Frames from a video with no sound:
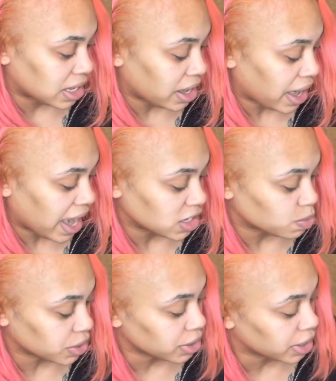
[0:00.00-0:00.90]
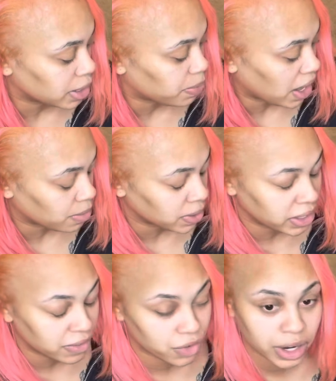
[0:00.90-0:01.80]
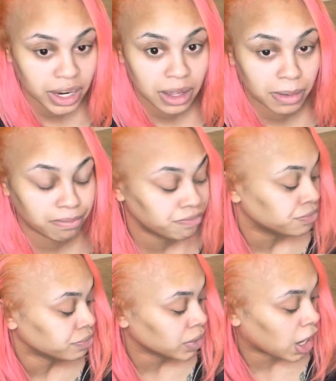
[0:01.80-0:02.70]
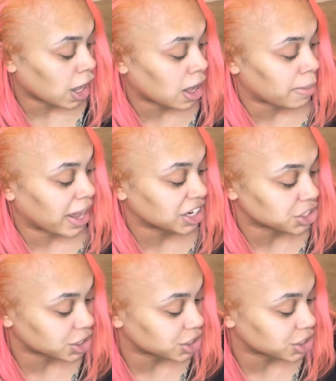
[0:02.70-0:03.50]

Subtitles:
the Asper Cream Pain Relief Cream, Extra